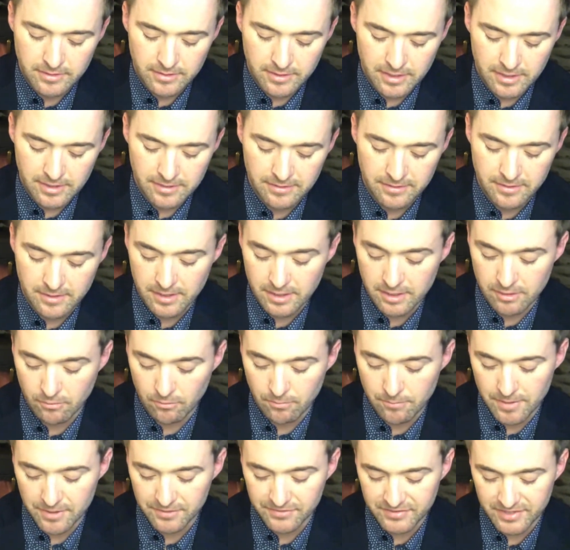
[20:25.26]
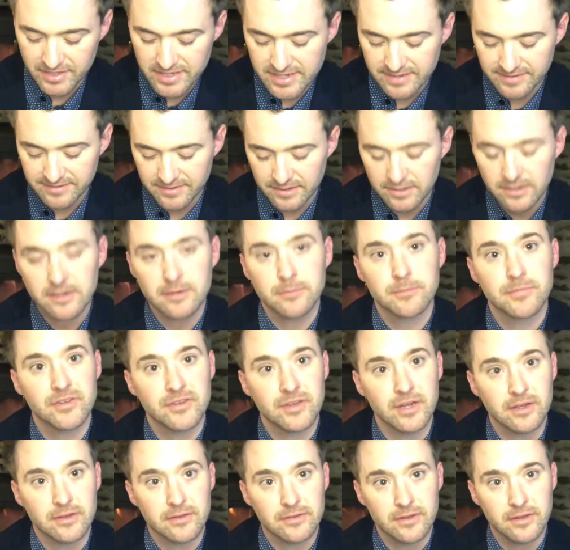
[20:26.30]
under almost any
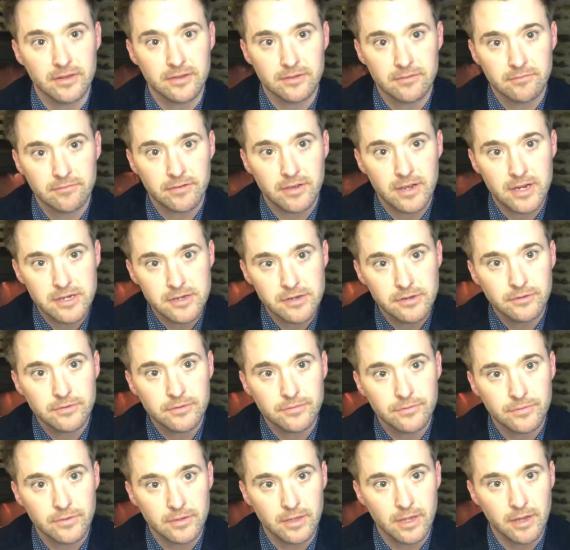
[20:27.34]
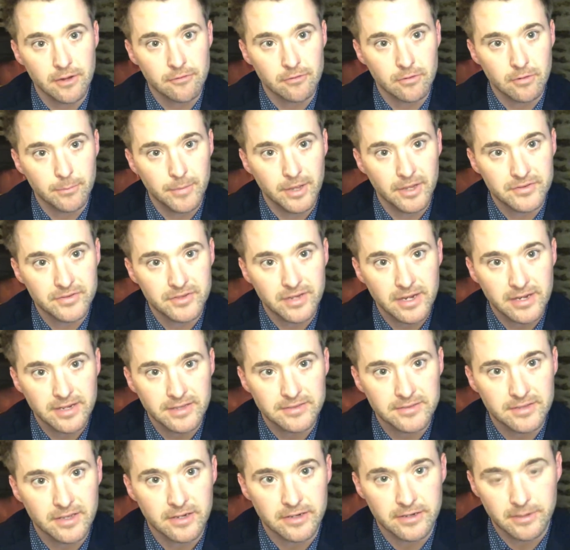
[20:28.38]
circumstances and find useful under almost any
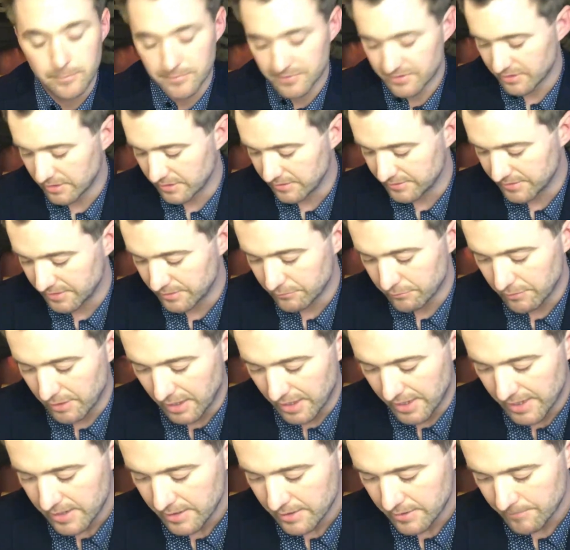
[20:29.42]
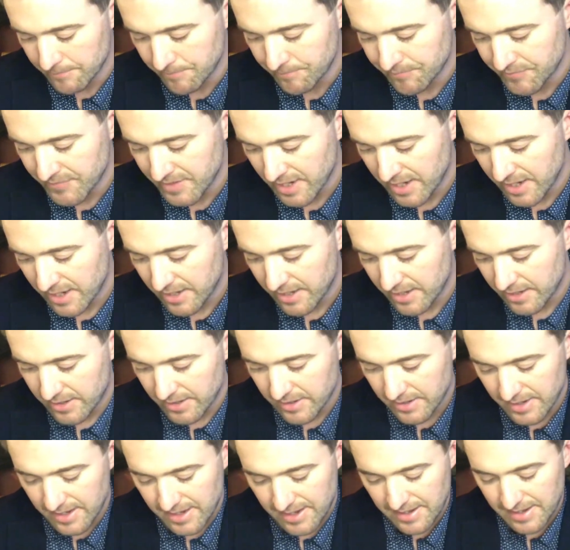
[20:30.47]
circumstances really.
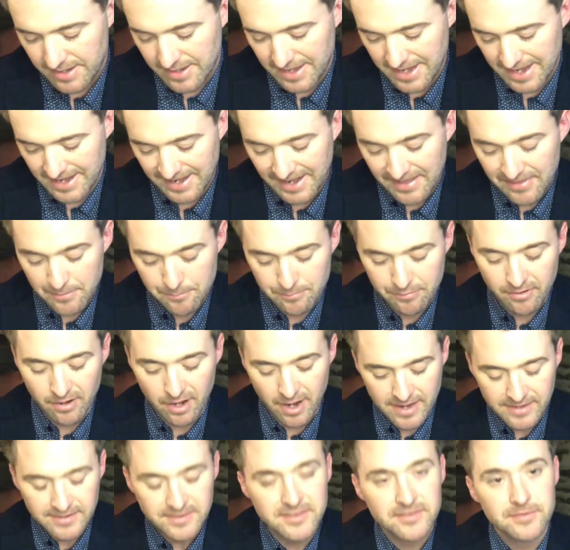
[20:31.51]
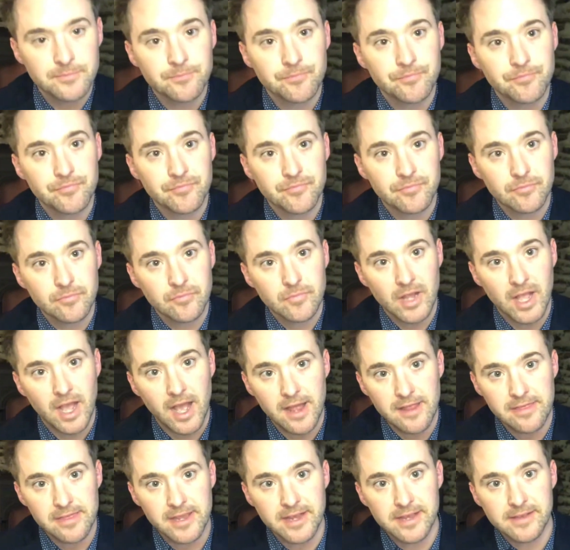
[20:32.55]
And at the price, I
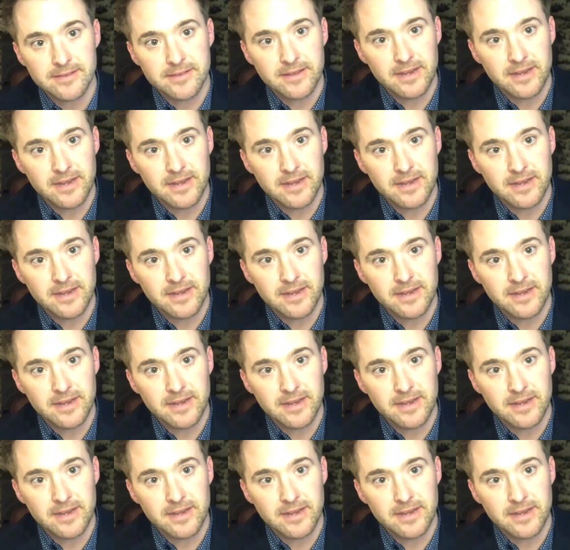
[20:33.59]
think it's an